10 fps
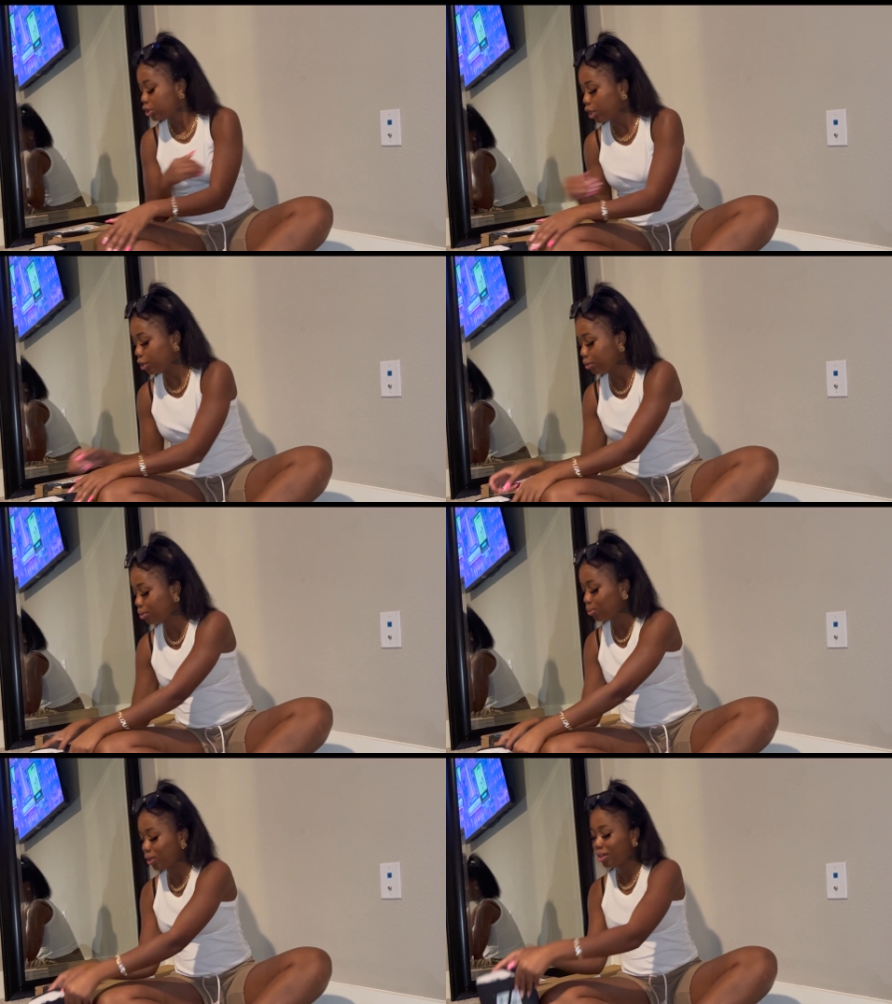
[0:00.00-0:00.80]
So,
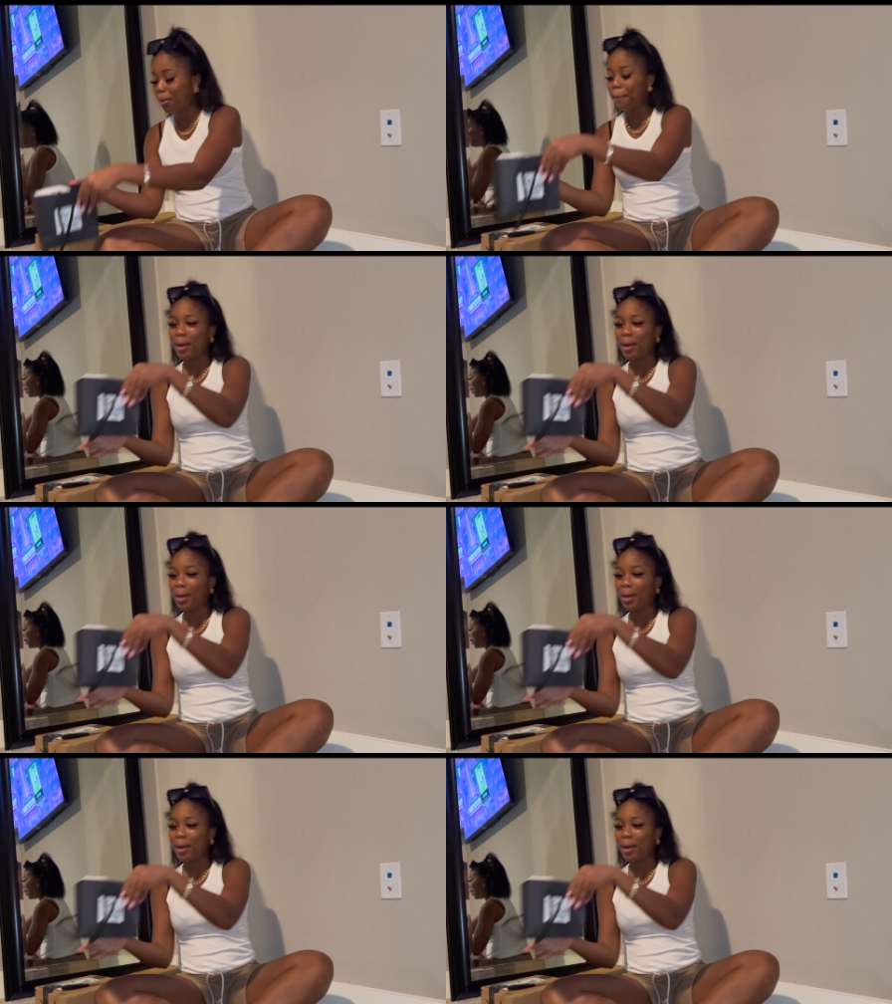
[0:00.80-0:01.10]
we're gonna